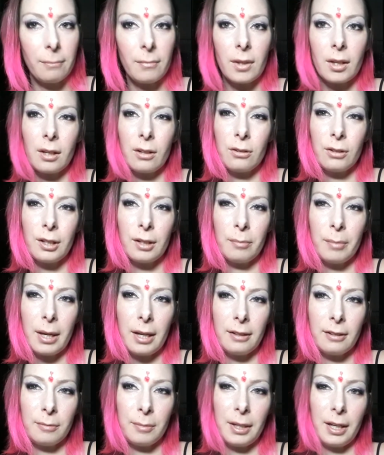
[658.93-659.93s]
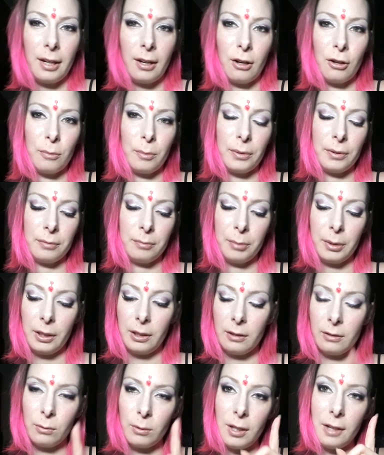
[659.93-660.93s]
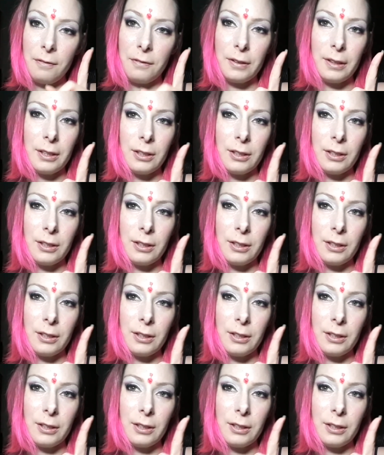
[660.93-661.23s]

It'll come back to me, I hope. Because when I finish